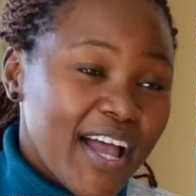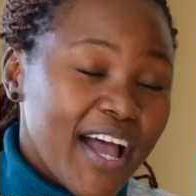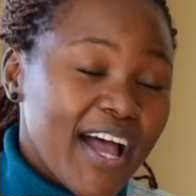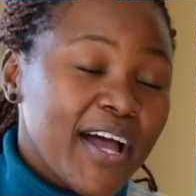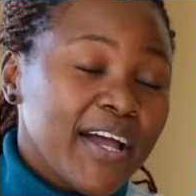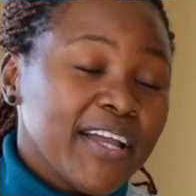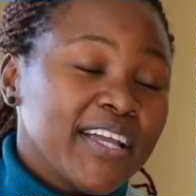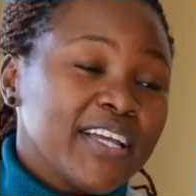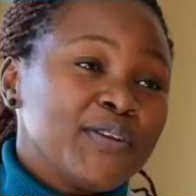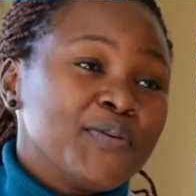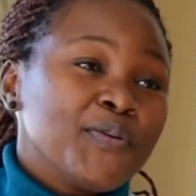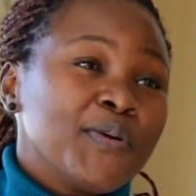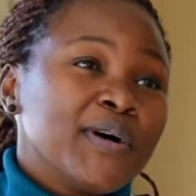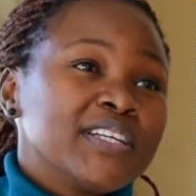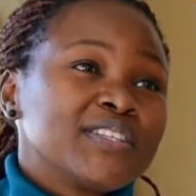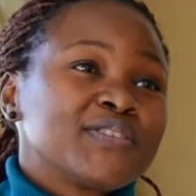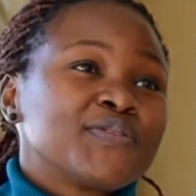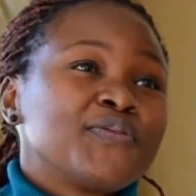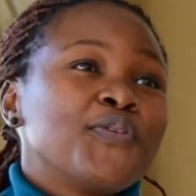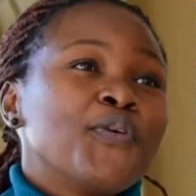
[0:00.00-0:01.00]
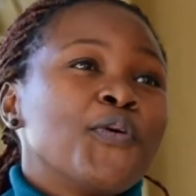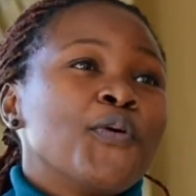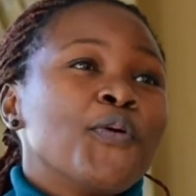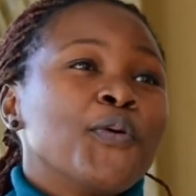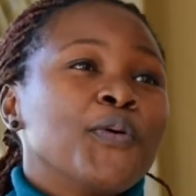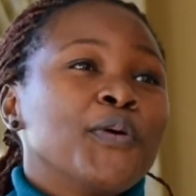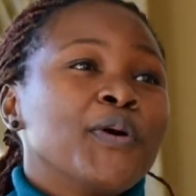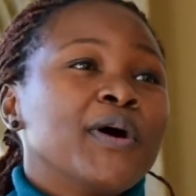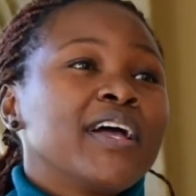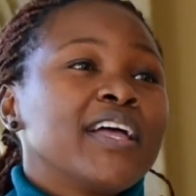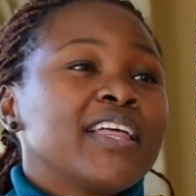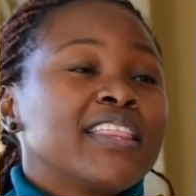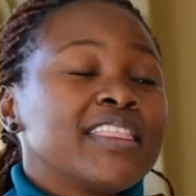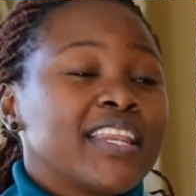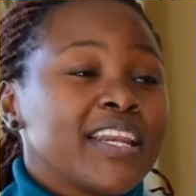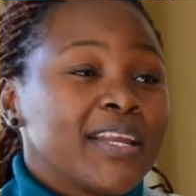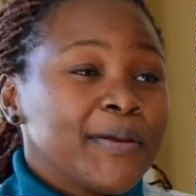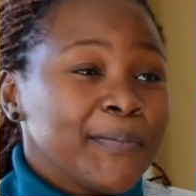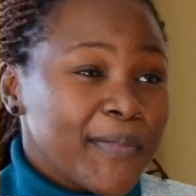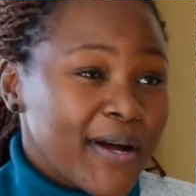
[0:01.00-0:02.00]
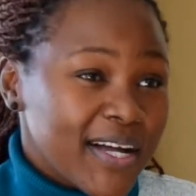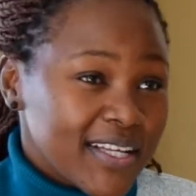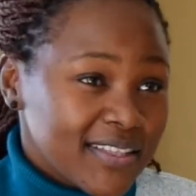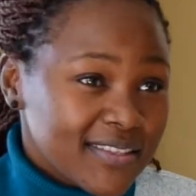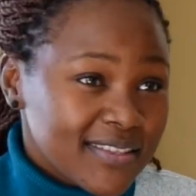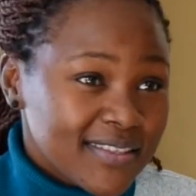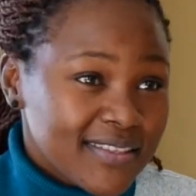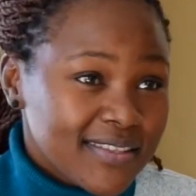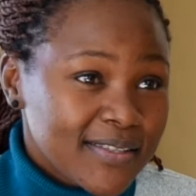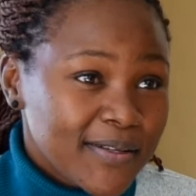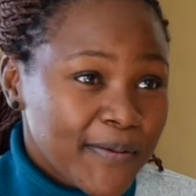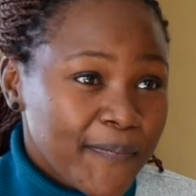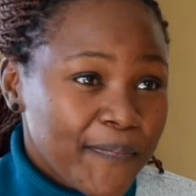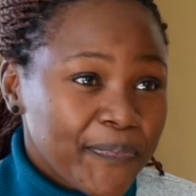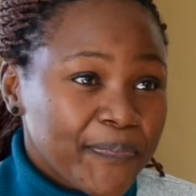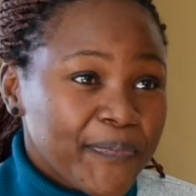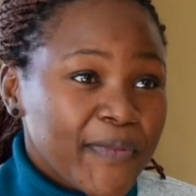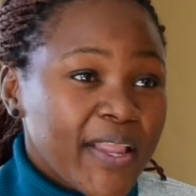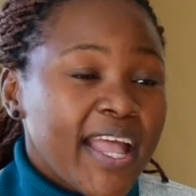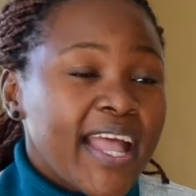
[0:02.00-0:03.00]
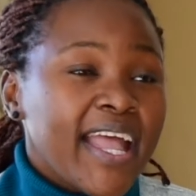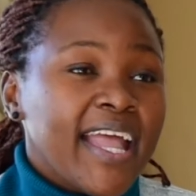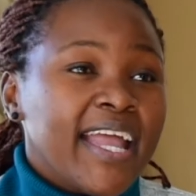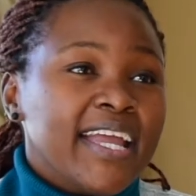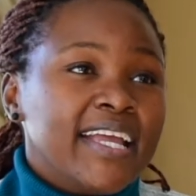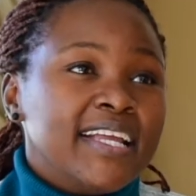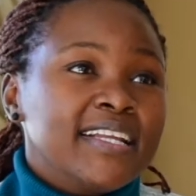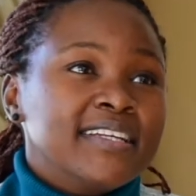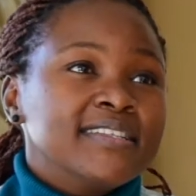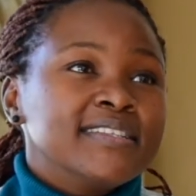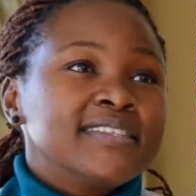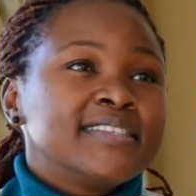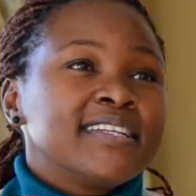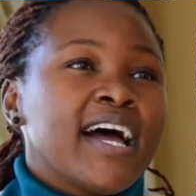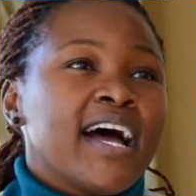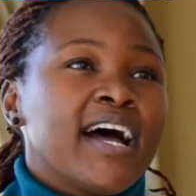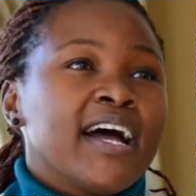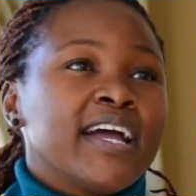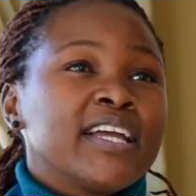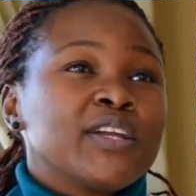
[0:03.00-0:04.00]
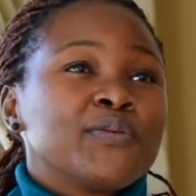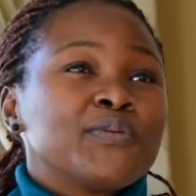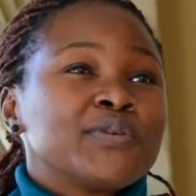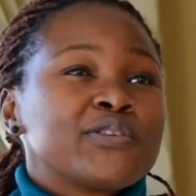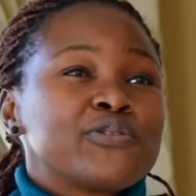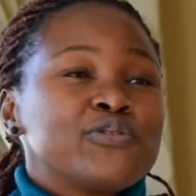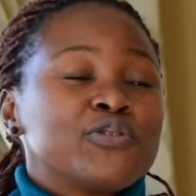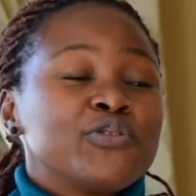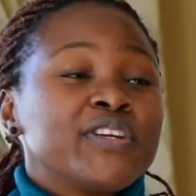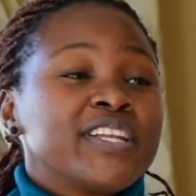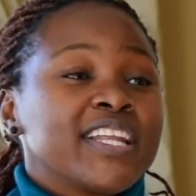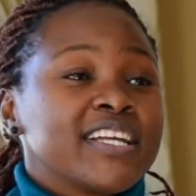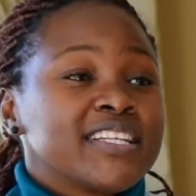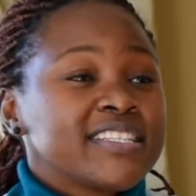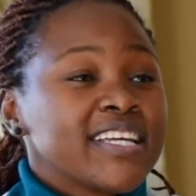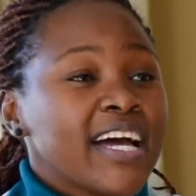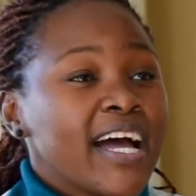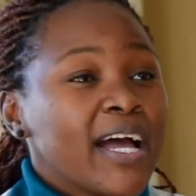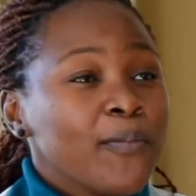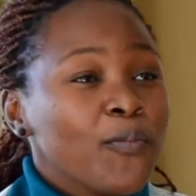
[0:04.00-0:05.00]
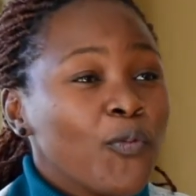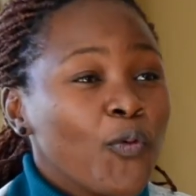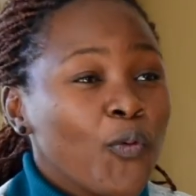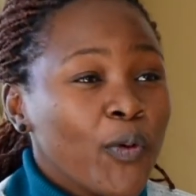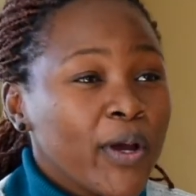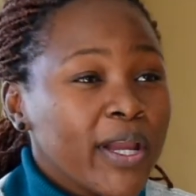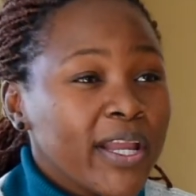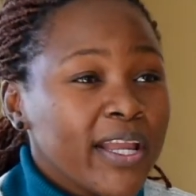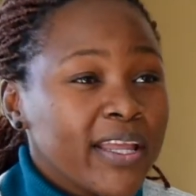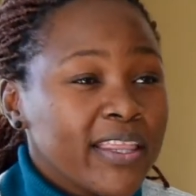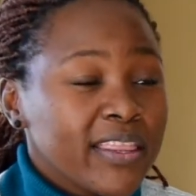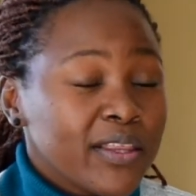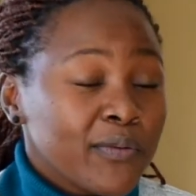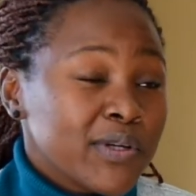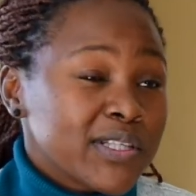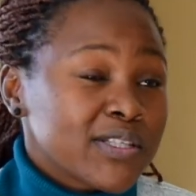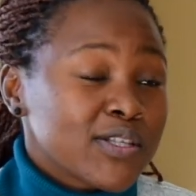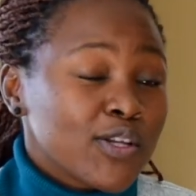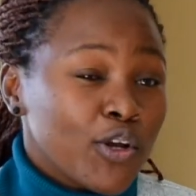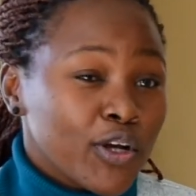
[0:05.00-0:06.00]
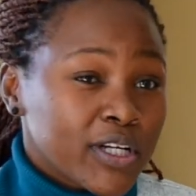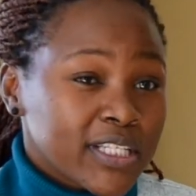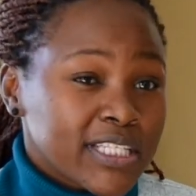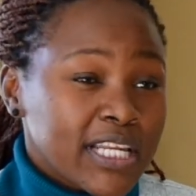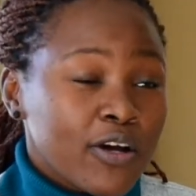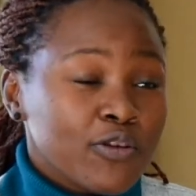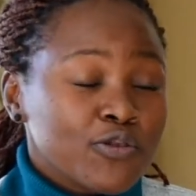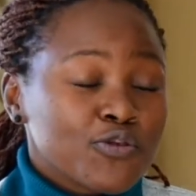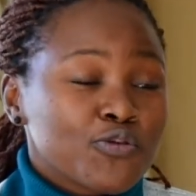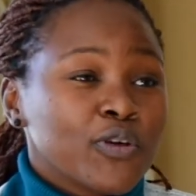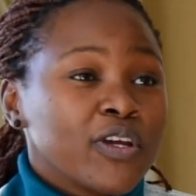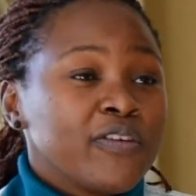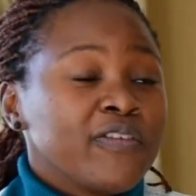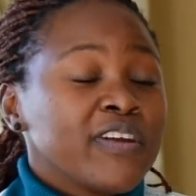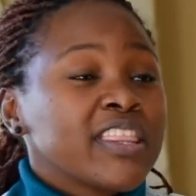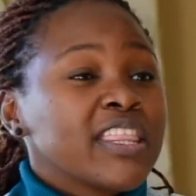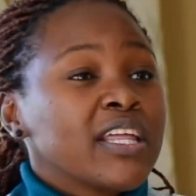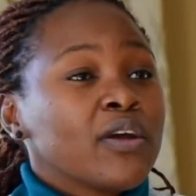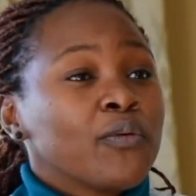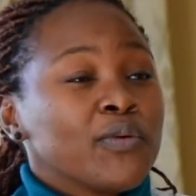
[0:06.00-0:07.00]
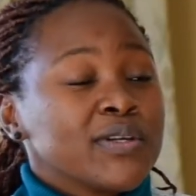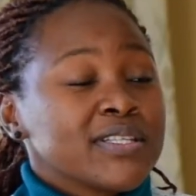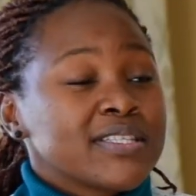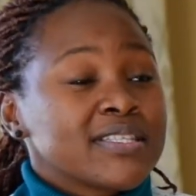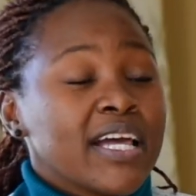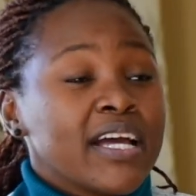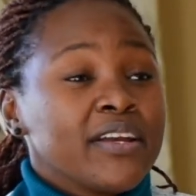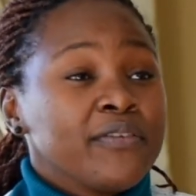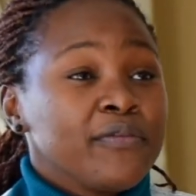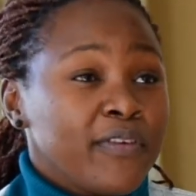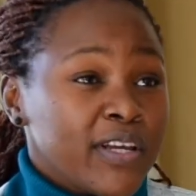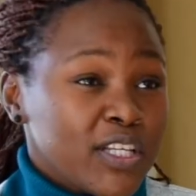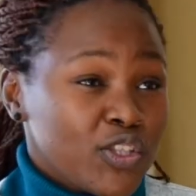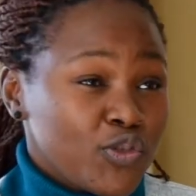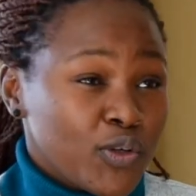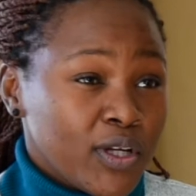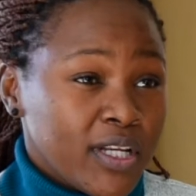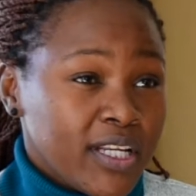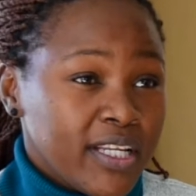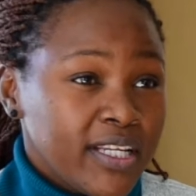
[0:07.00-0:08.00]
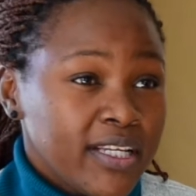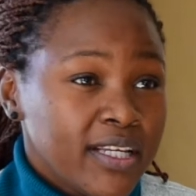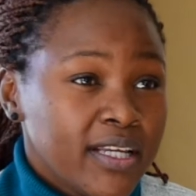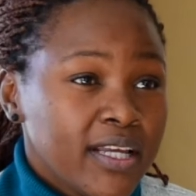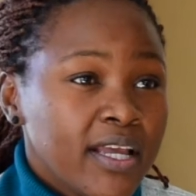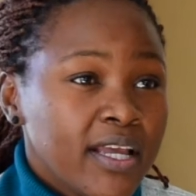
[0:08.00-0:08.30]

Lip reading: It was for 3 months. And it was during that time where there was lockdown, so everything was done virtually.